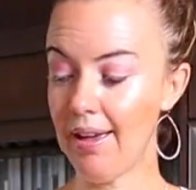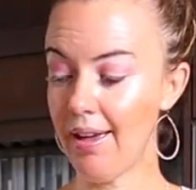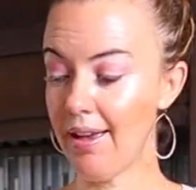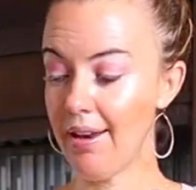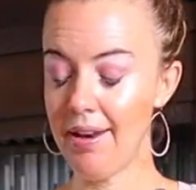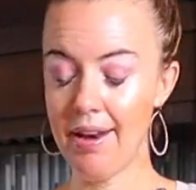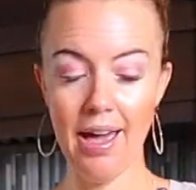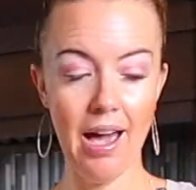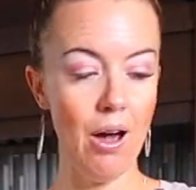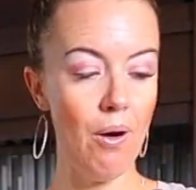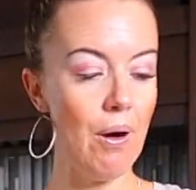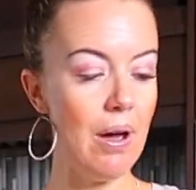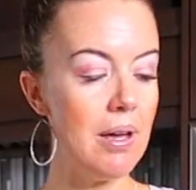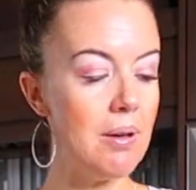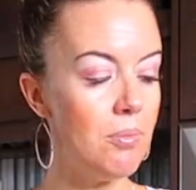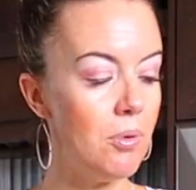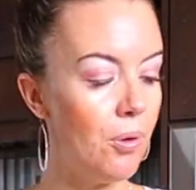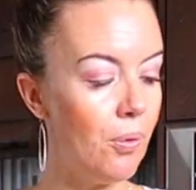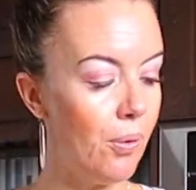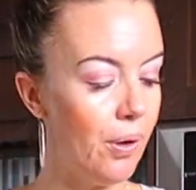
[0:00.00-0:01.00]
Now
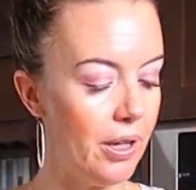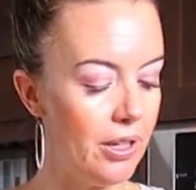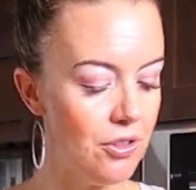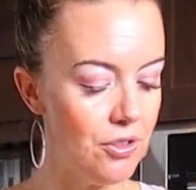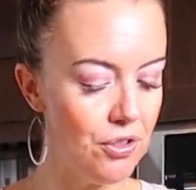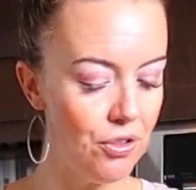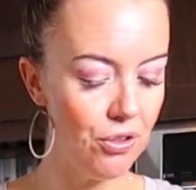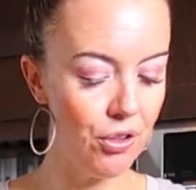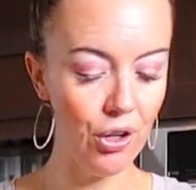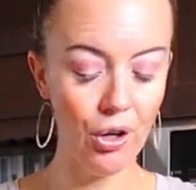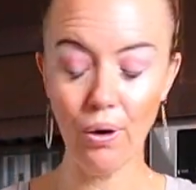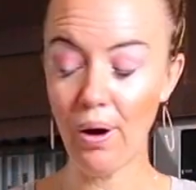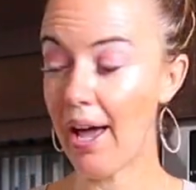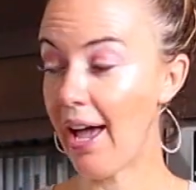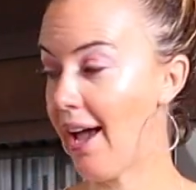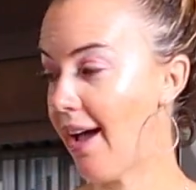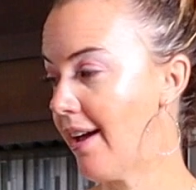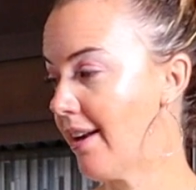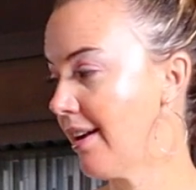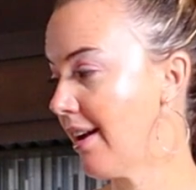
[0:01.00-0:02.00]
I'm going to go
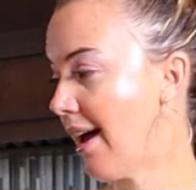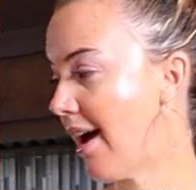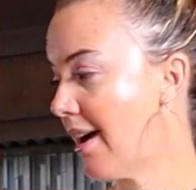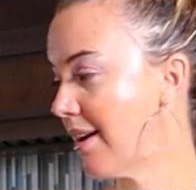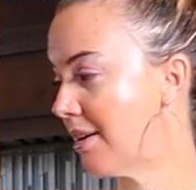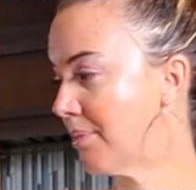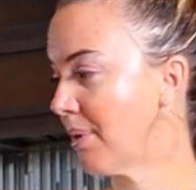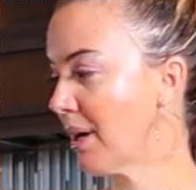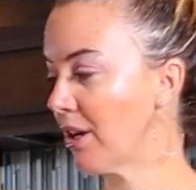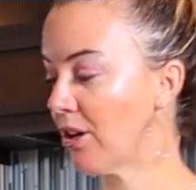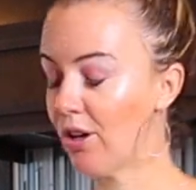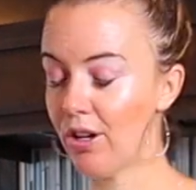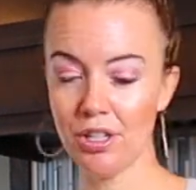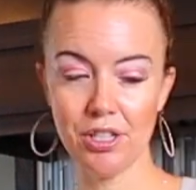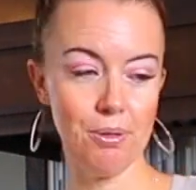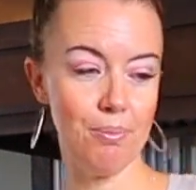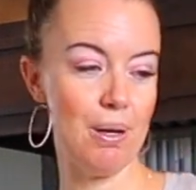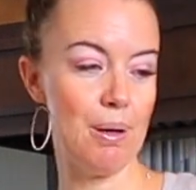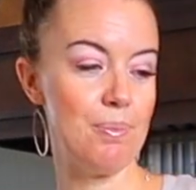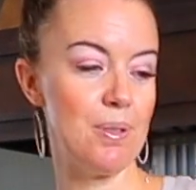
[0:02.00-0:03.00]
ahead and add in my
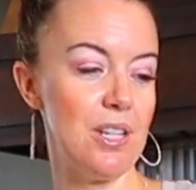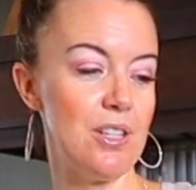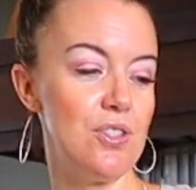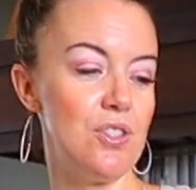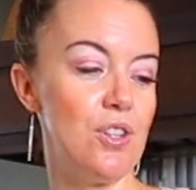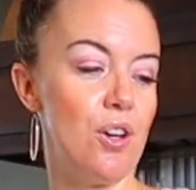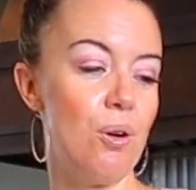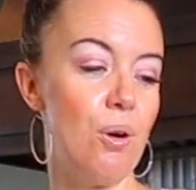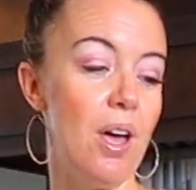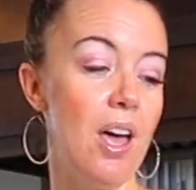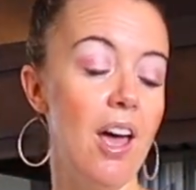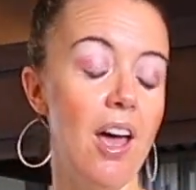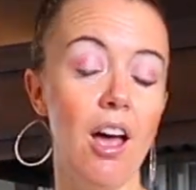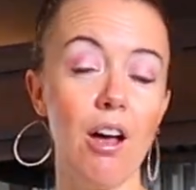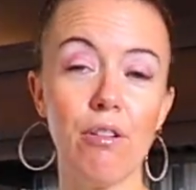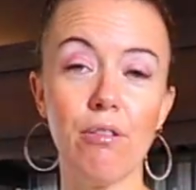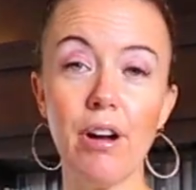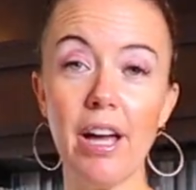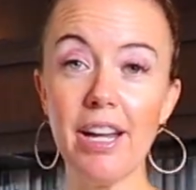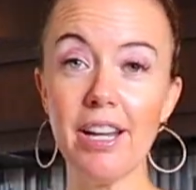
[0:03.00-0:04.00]
collagen peptides. So
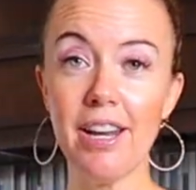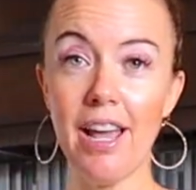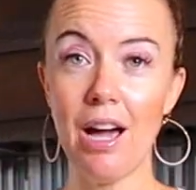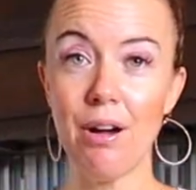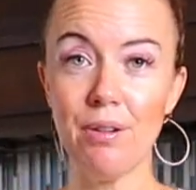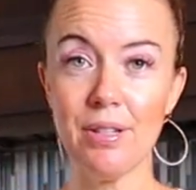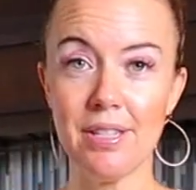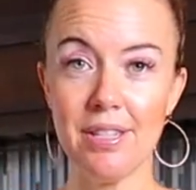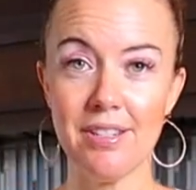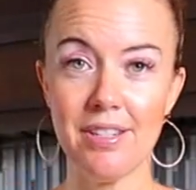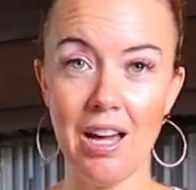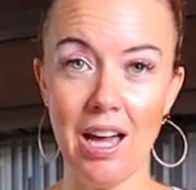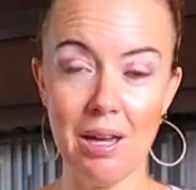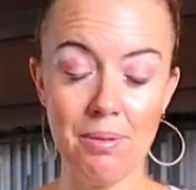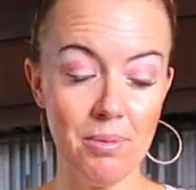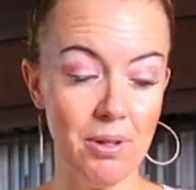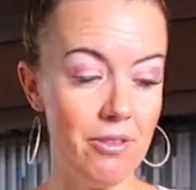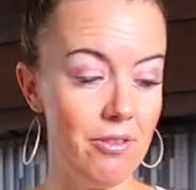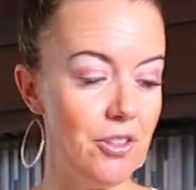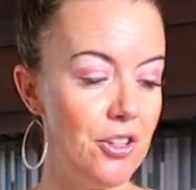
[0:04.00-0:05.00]
right now is the
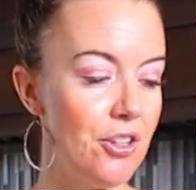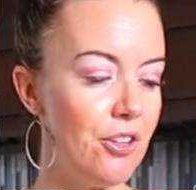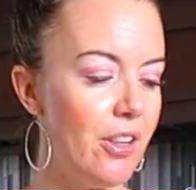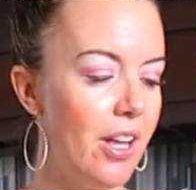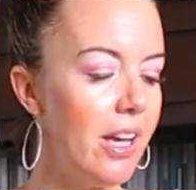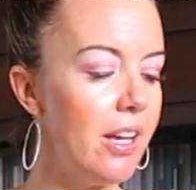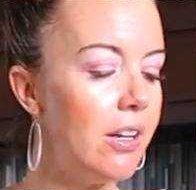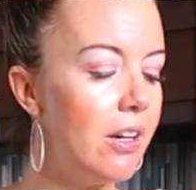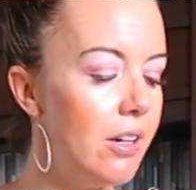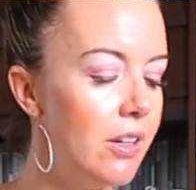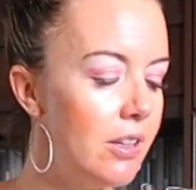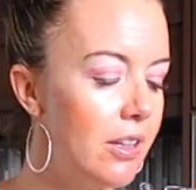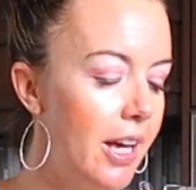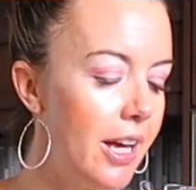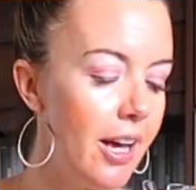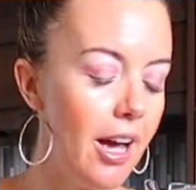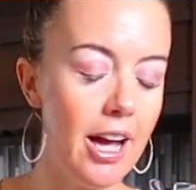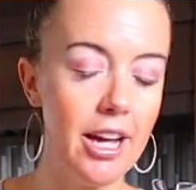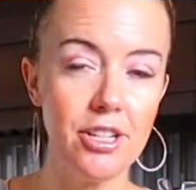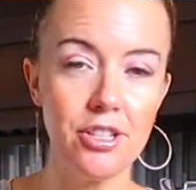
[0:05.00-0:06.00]
time, if you're like
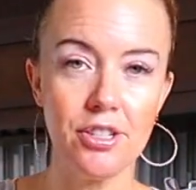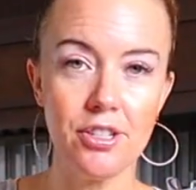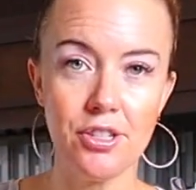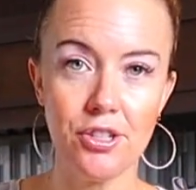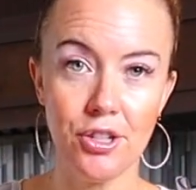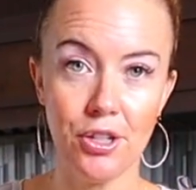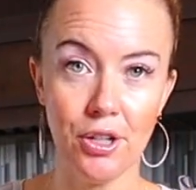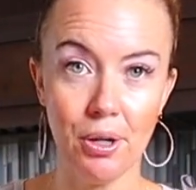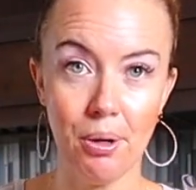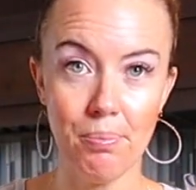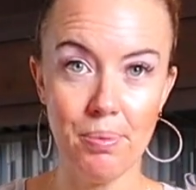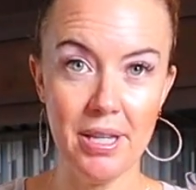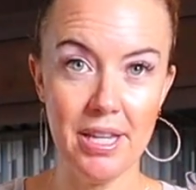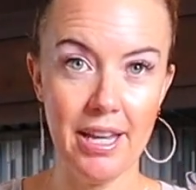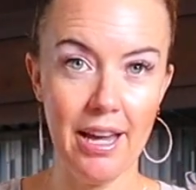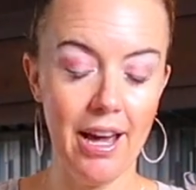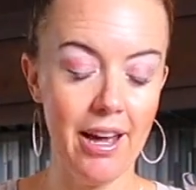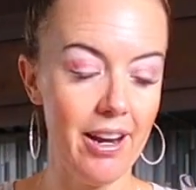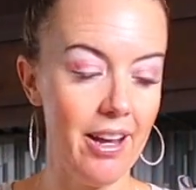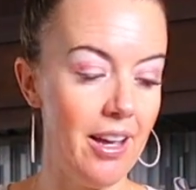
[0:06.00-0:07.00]
I just took a
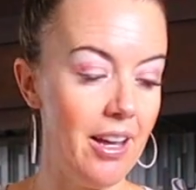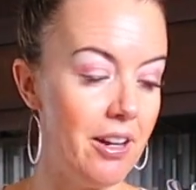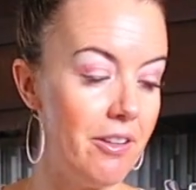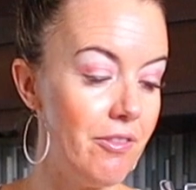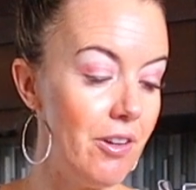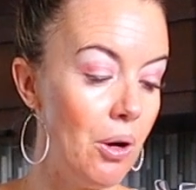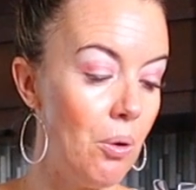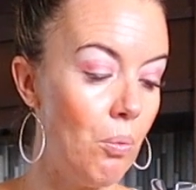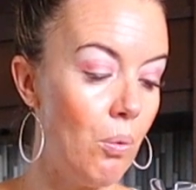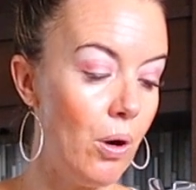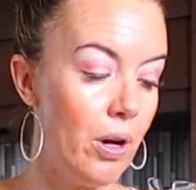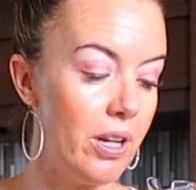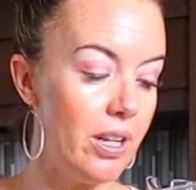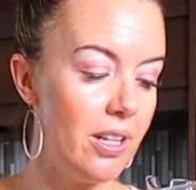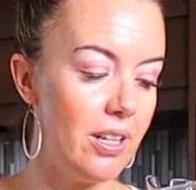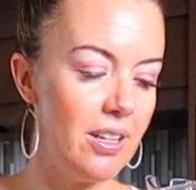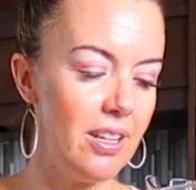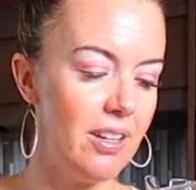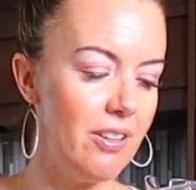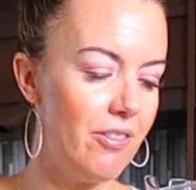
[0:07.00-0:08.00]
peek at it, and if
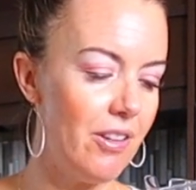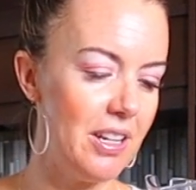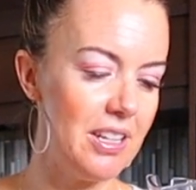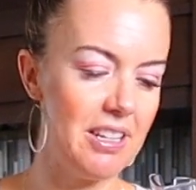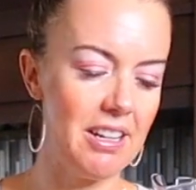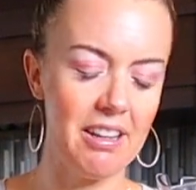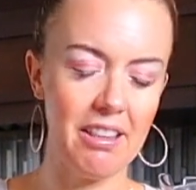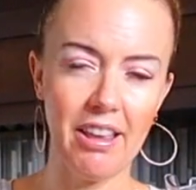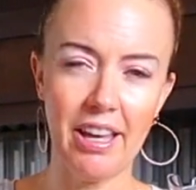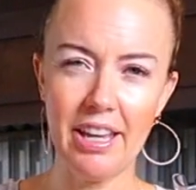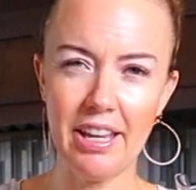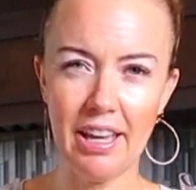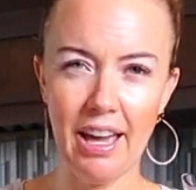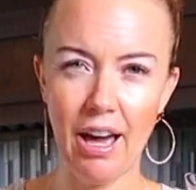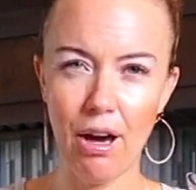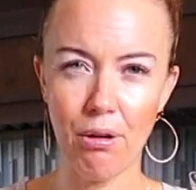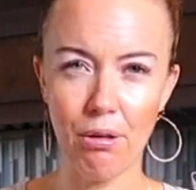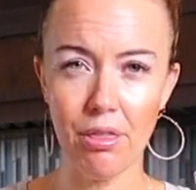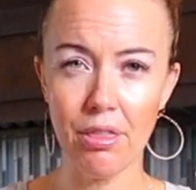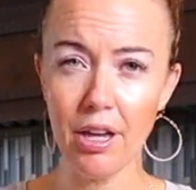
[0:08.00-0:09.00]
I didn't like
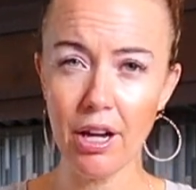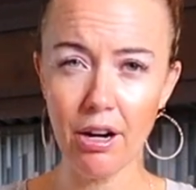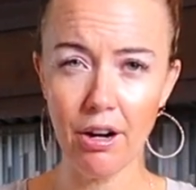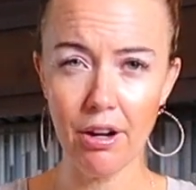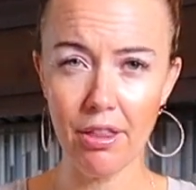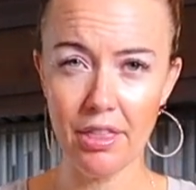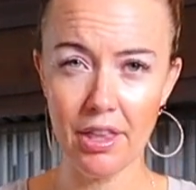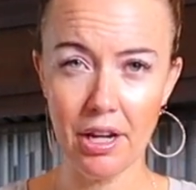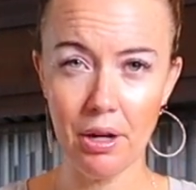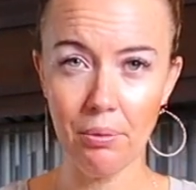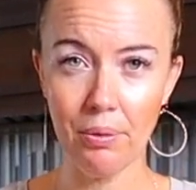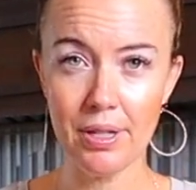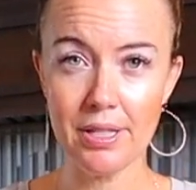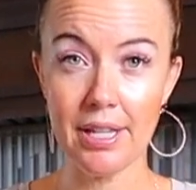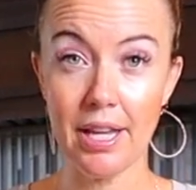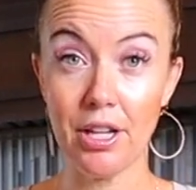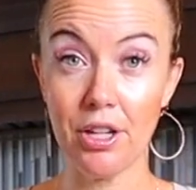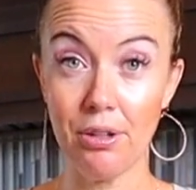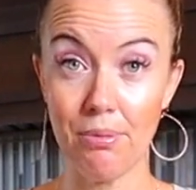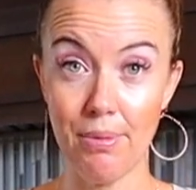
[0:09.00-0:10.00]
how thick or thin it was,
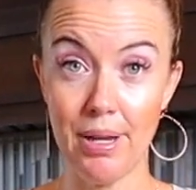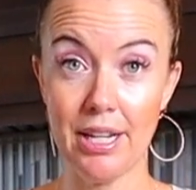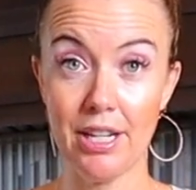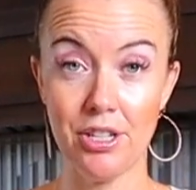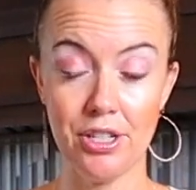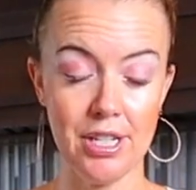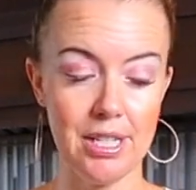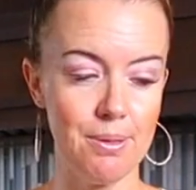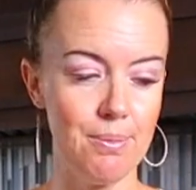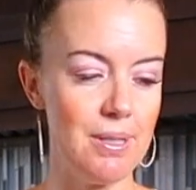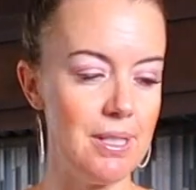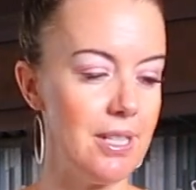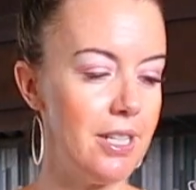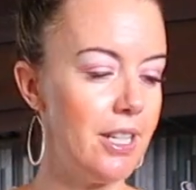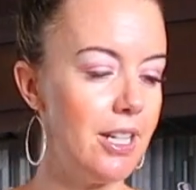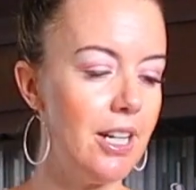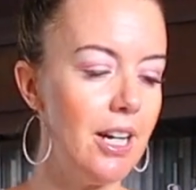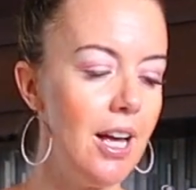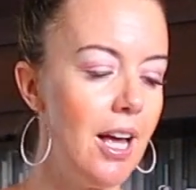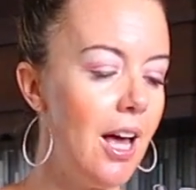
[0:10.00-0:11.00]
I could make adjustments
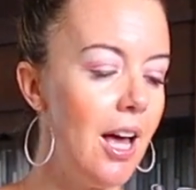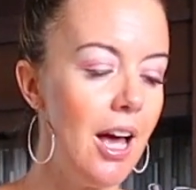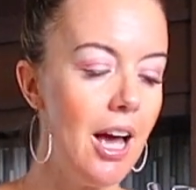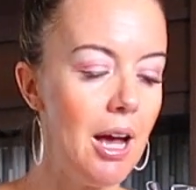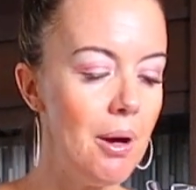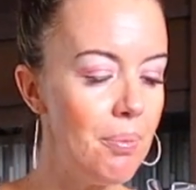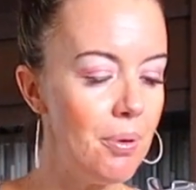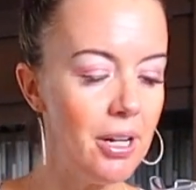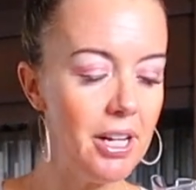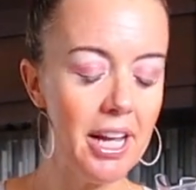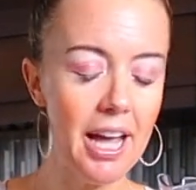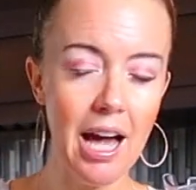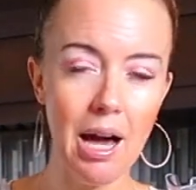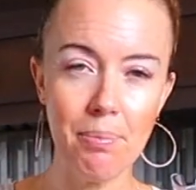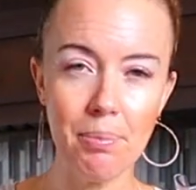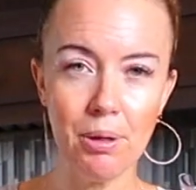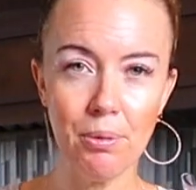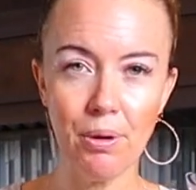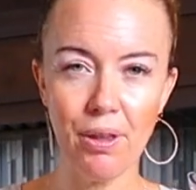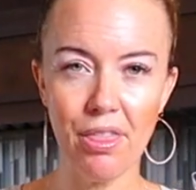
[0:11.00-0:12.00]
here. I'm pretty
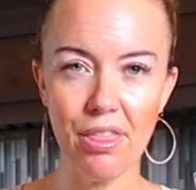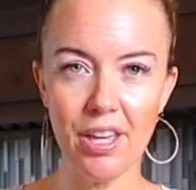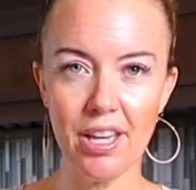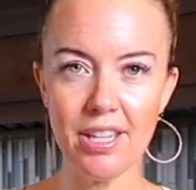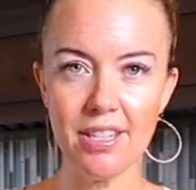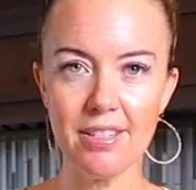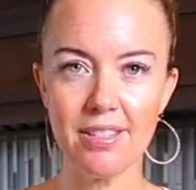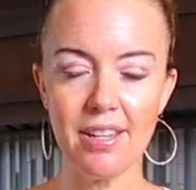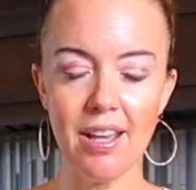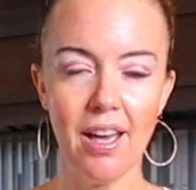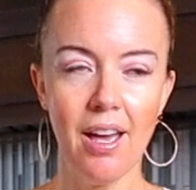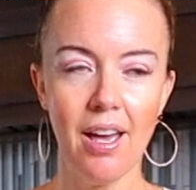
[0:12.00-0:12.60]
happy with this.